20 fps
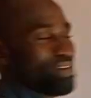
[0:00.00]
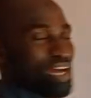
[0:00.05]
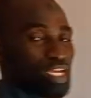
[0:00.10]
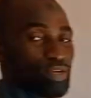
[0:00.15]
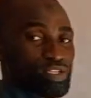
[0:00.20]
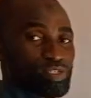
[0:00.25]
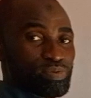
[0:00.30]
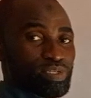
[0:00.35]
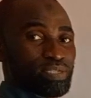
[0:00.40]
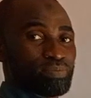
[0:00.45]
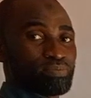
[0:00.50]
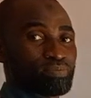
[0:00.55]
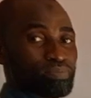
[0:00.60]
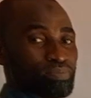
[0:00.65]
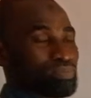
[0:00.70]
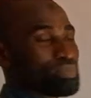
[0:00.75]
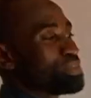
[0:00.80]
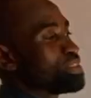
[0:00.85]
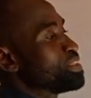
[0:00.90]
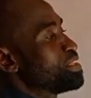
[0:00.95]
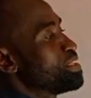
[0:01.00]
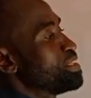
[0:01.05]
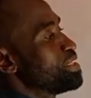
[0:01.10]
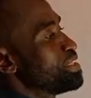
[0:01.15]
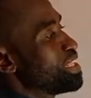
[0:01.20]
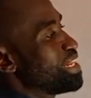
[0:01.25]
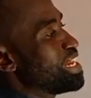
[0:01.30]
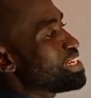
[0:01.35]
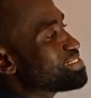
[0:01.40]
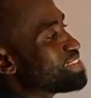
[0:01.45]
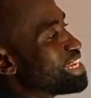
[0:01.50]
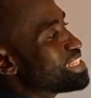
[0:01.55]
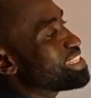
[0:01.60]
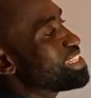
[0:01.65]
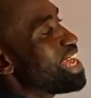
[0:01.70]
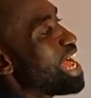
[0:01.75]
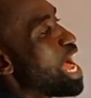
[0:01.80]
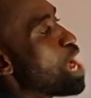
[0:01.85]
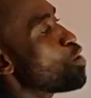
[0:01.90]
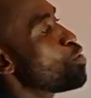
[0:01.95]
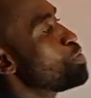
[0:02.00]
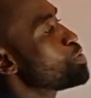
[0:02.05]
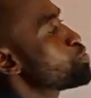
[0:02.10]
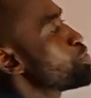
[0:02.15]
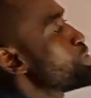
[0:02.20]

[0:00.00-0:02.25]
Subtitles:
Are you with me? You now said the angle